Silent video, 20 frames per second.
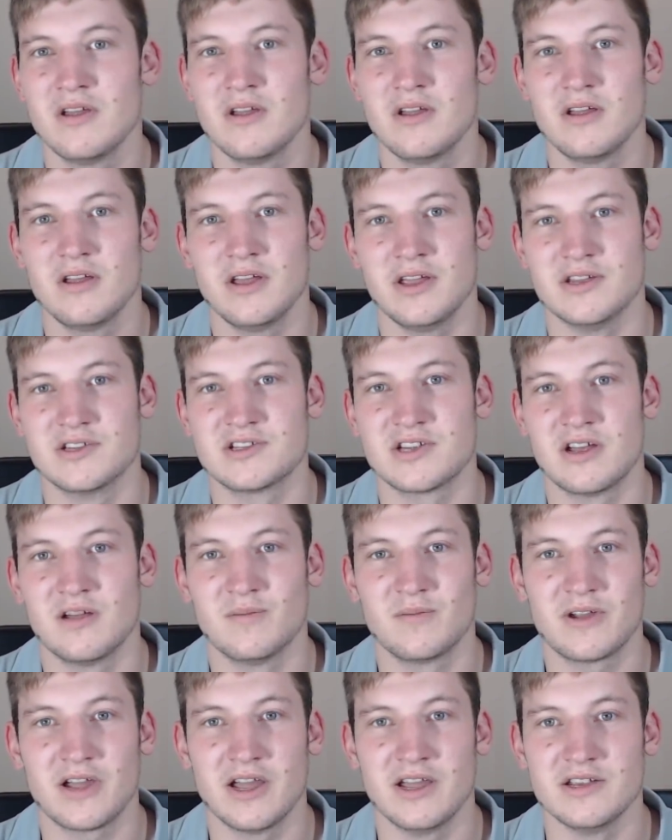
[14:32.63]
in
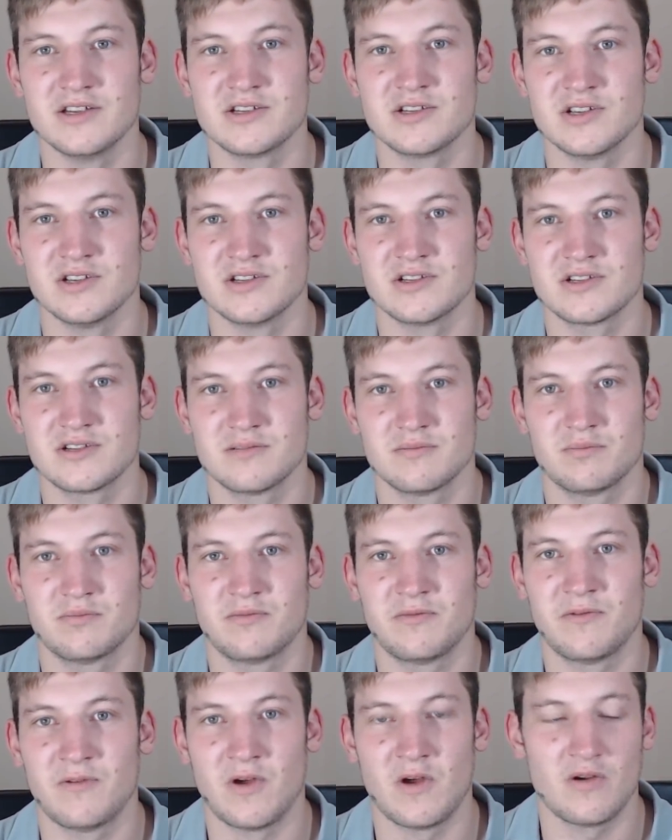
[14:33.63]
some cases,
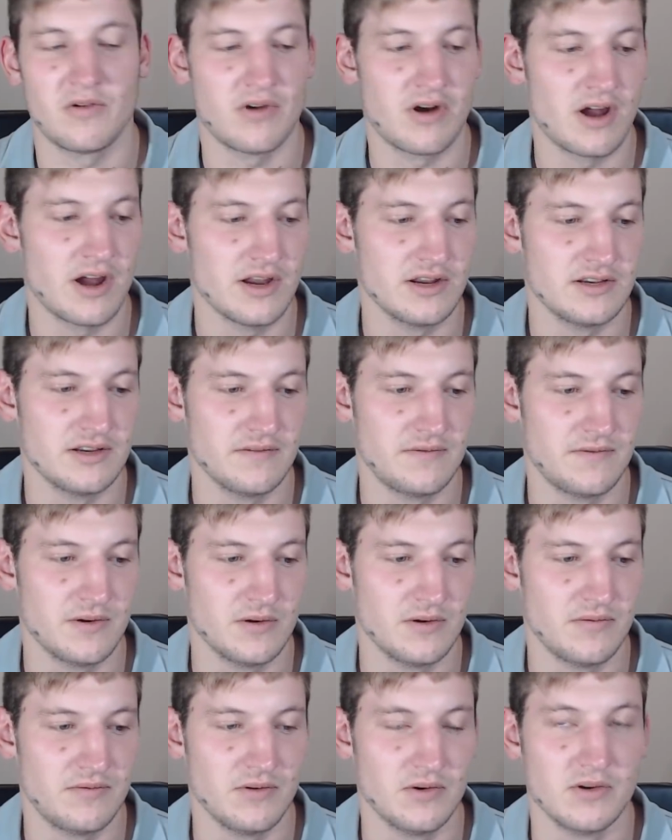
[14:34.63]
far-right if
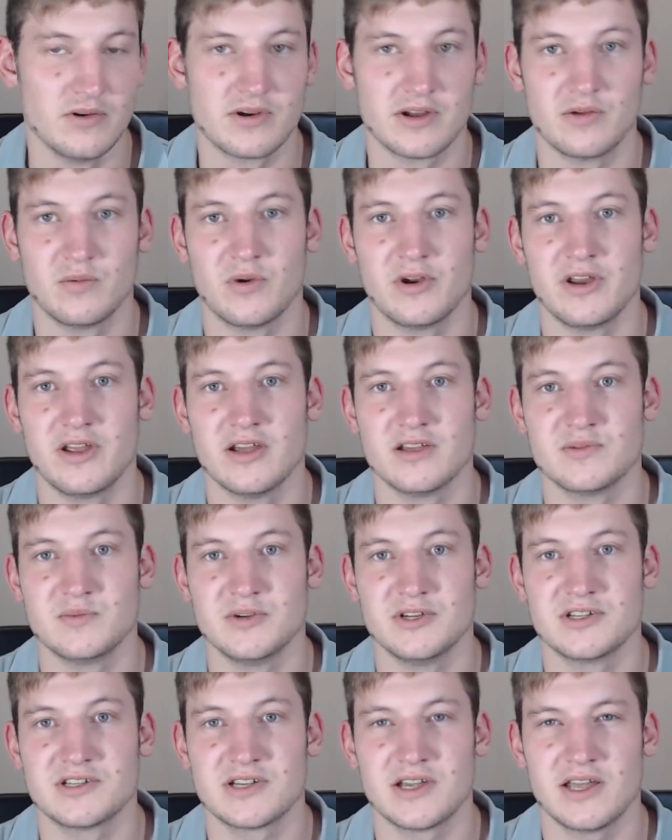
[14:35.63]
you look at what he has
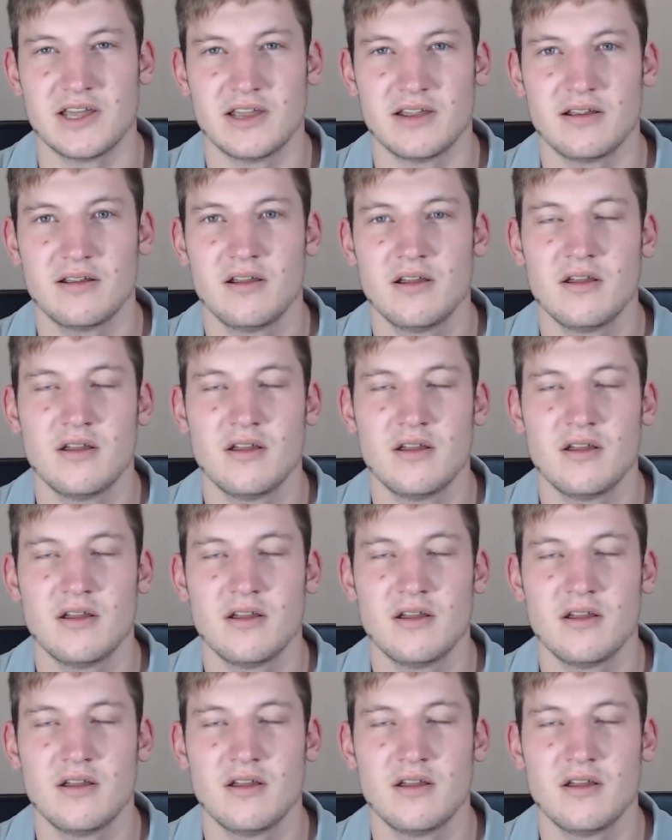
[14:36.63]
been saying.